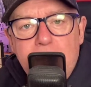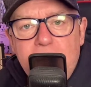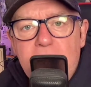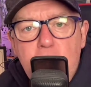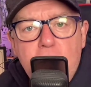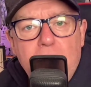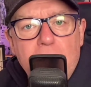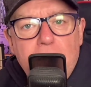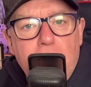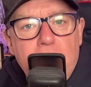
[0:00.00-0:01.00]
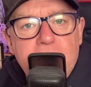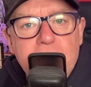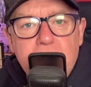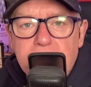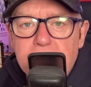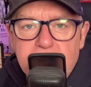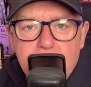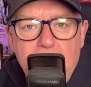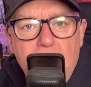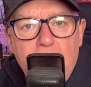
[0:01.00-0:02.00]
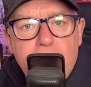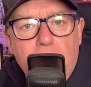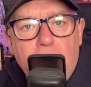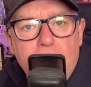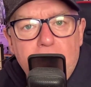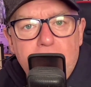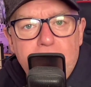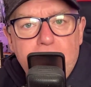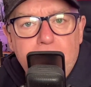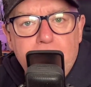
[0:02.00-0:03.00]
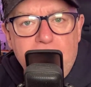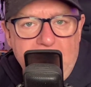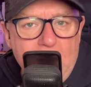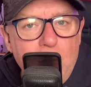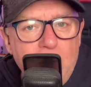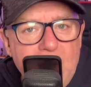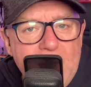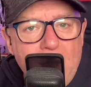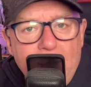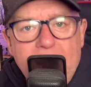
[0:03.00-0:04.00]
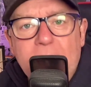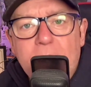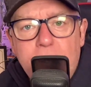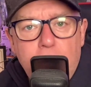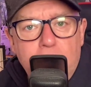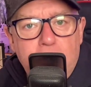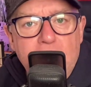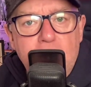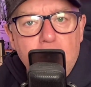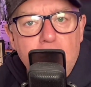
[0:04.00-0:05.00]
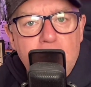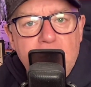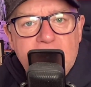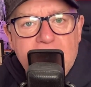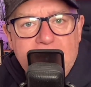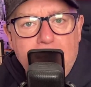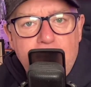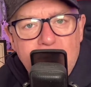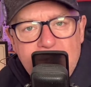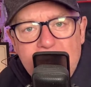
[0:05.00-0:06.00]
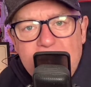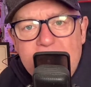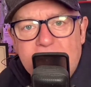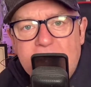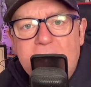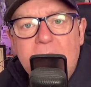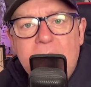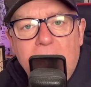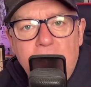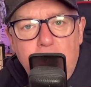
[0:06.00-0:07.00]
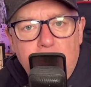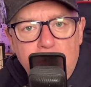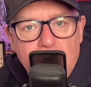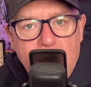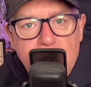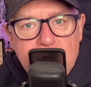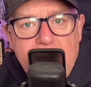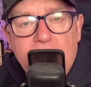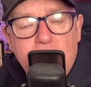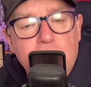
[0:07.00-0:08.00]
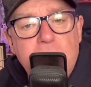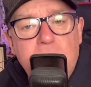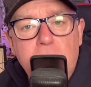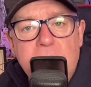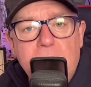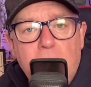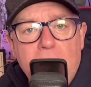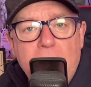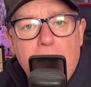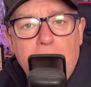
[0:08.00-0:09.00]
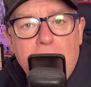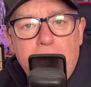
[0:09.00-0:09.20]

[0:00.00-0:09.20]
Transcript: But then you come across some hard rock. With the help of AI, you could change your machine setup just as easily as you can change attachments using a quick coupler.